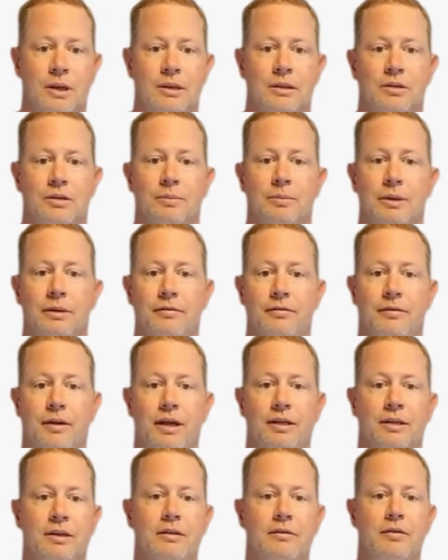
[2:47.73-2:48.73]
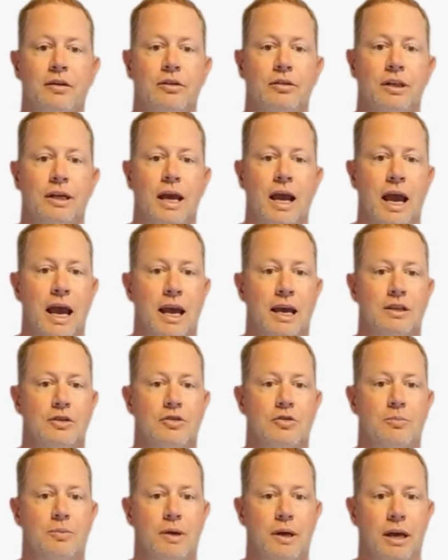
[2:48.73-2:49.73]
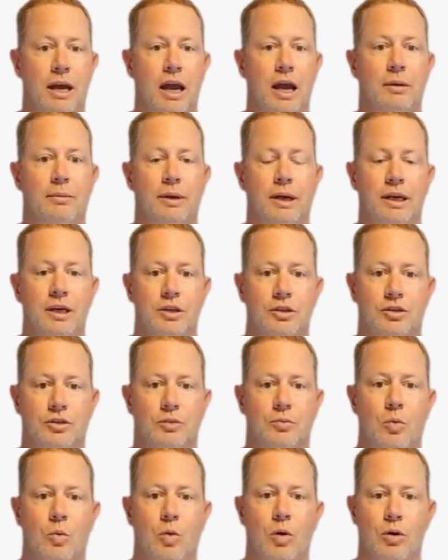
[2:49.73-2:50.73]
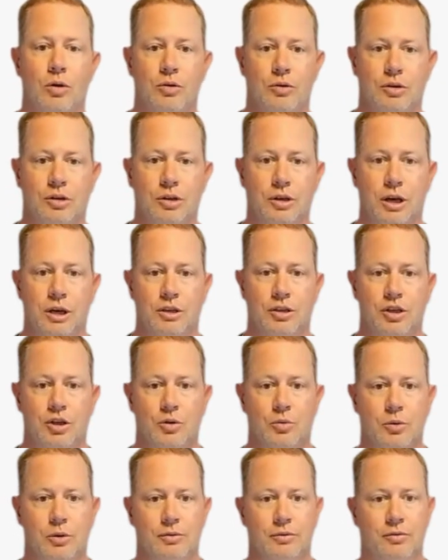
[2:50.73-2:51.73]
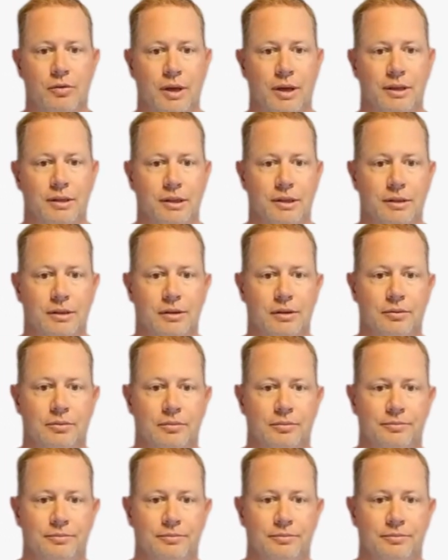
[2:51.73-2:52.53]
To be effective, your tags should be a combination of words and short phrases.